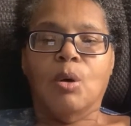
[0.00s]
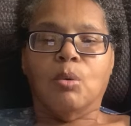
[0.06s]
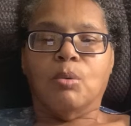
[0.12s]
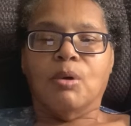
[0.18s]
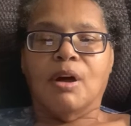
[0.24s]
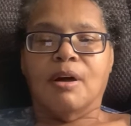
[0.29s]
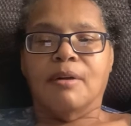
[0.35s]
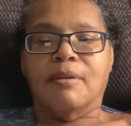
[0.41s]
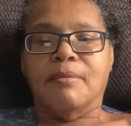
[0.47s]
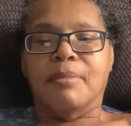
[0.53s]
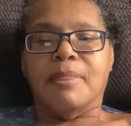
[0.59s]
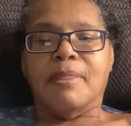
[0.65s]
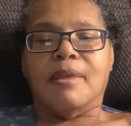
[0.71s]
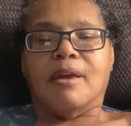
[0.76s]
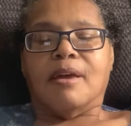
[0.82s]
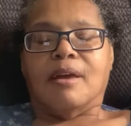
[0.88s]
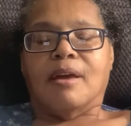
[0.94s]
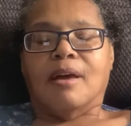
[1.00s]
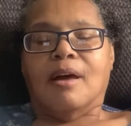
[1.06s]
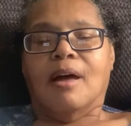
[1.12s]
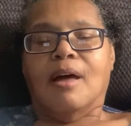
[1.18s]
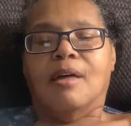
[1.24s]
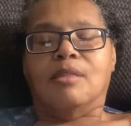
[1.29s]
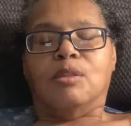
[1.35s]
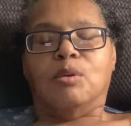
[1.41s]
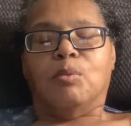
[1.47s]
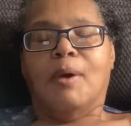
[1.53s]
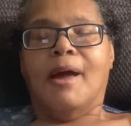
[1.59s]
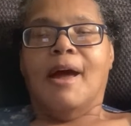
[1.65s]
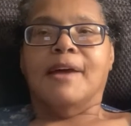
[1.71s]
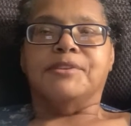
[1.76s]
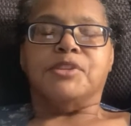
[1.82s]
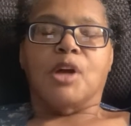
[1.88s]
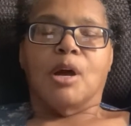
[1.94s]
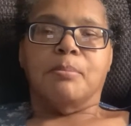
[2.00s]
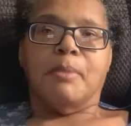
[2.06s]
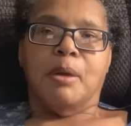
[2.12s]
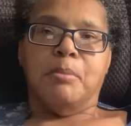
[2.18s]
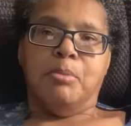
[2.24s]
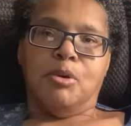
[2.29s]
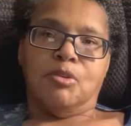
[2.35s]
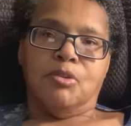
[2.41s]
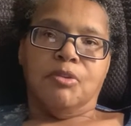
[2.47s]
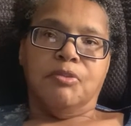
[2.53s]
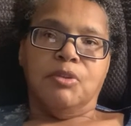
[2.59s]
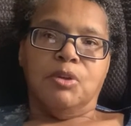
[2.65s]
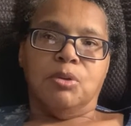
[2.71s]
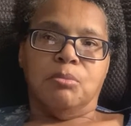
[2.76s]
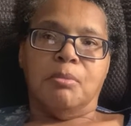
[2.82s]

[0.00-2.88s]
Well, the way I start my book review,